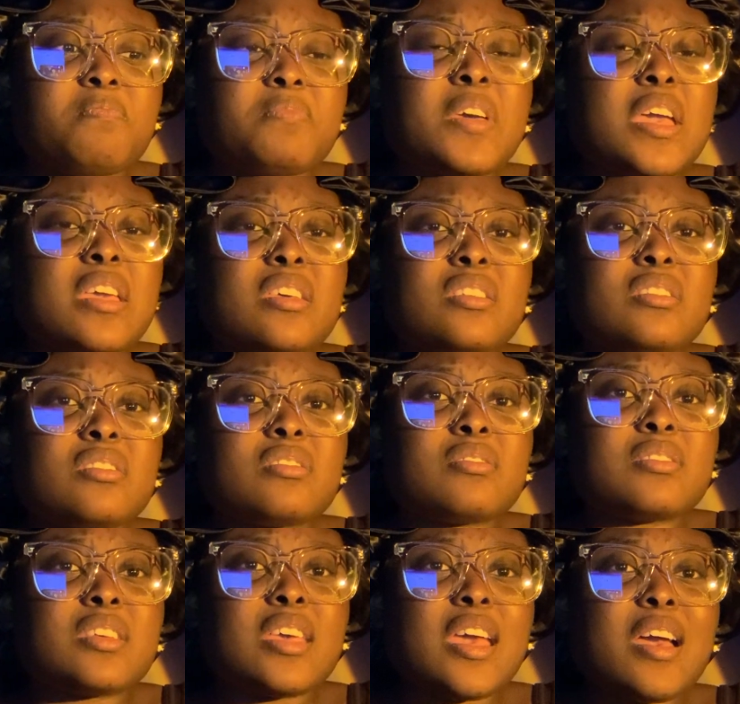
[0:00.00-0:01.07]
Like,
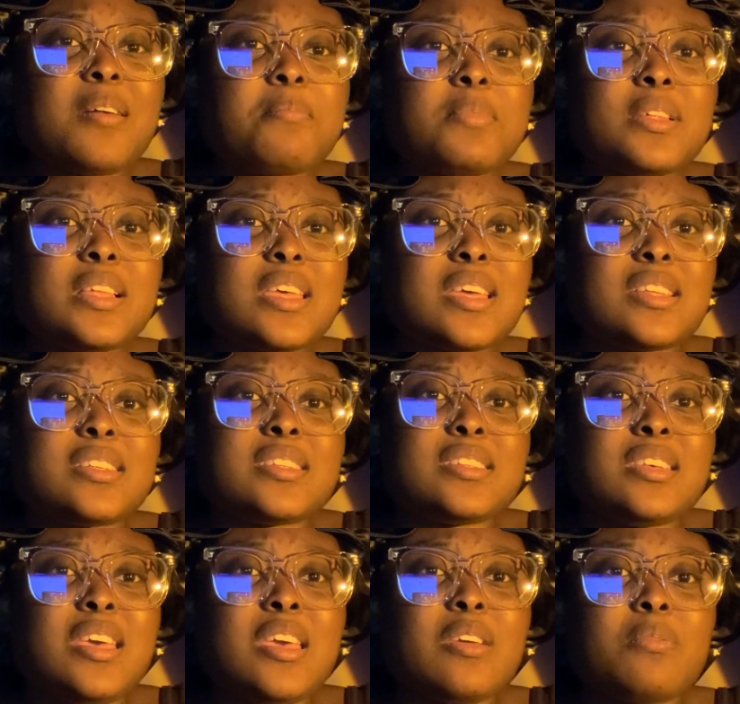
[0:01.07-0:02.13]
yeah, Billy can
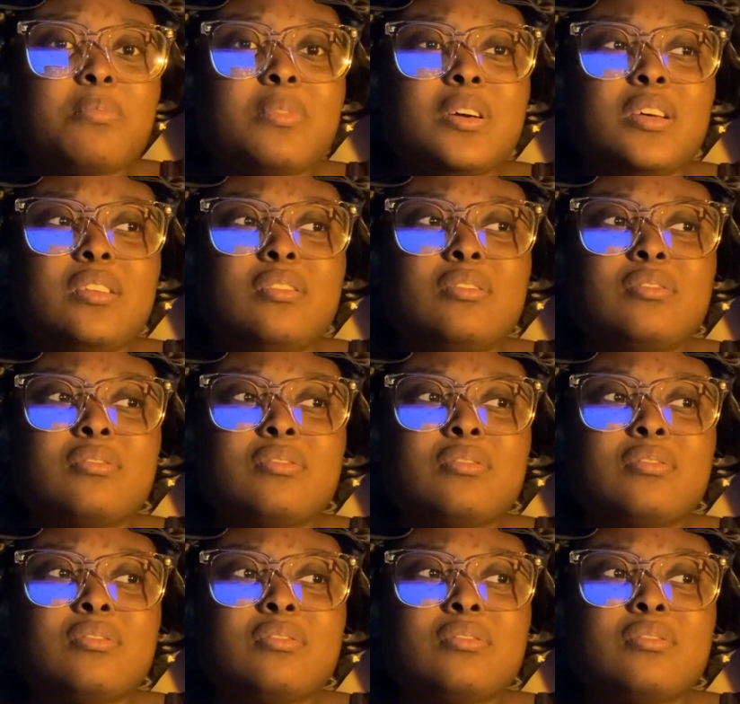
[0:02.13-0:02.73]
sing, but